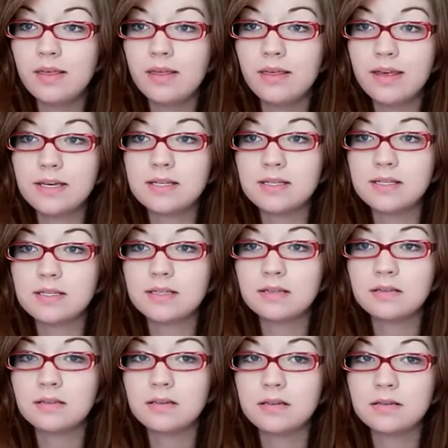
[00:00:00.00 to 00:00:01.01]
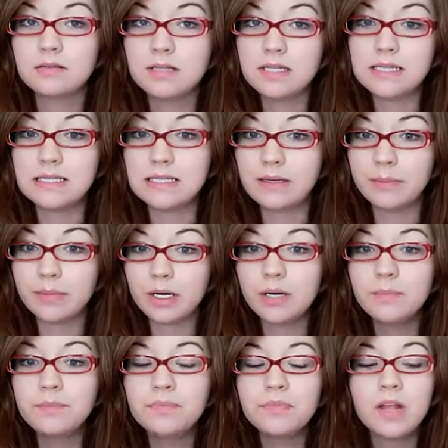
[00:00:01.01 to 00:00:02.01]
this
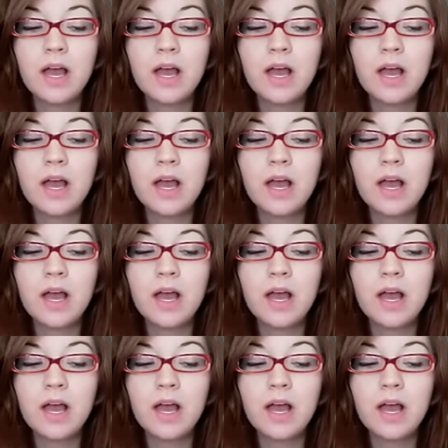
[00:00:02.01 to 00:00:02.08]
December.